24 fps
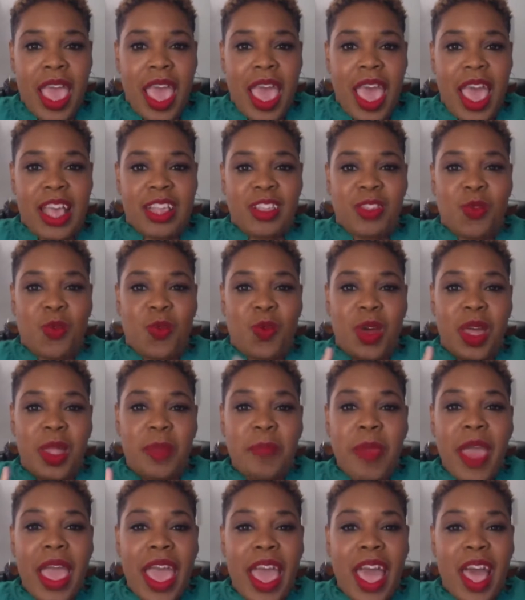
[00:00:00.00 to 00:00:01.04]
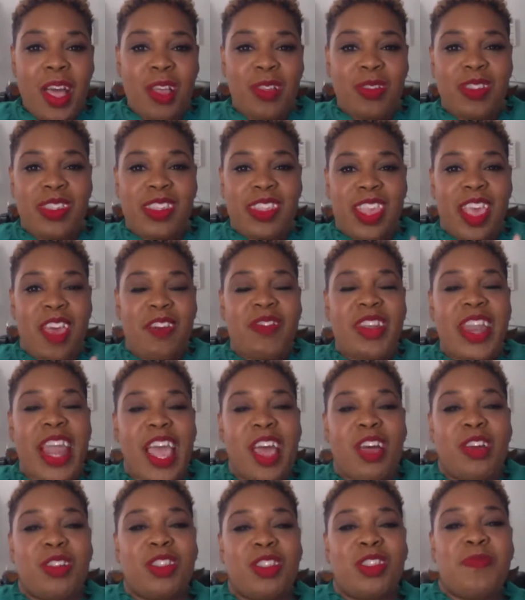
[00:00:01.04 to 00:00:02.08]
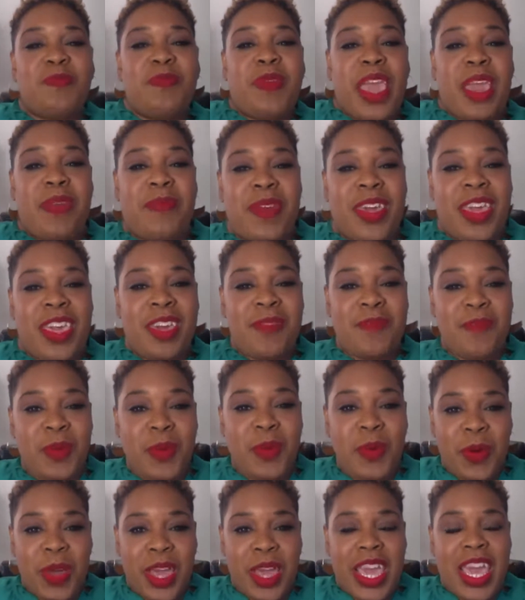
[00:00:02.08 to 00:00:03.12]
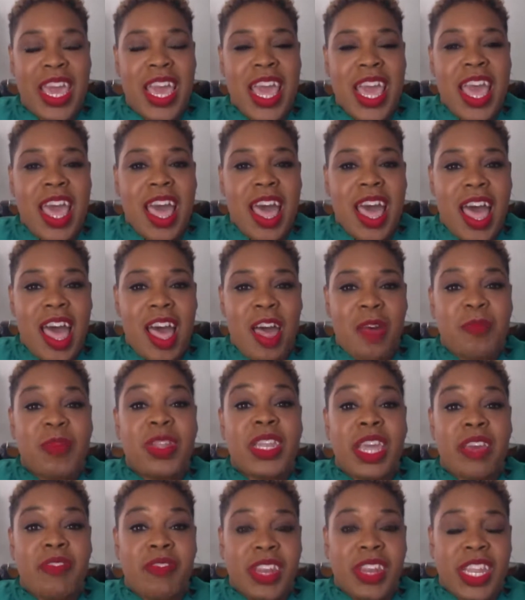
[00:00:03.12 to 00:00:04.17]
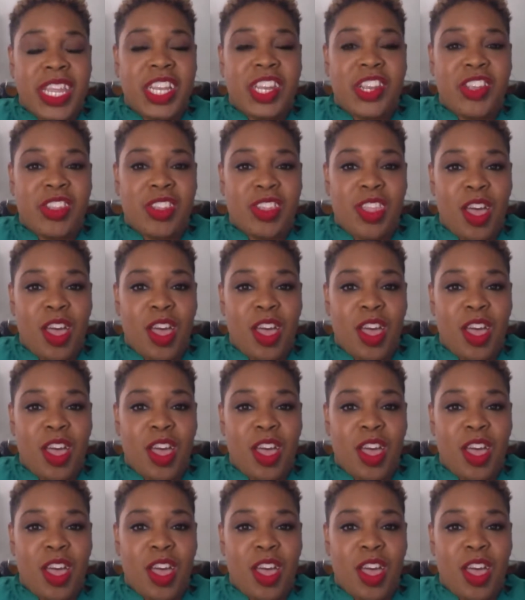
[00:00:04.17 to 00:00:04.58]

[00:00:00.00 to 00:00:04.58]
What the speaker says: as a 1 pound, 7 ounce baby boy, 11 inches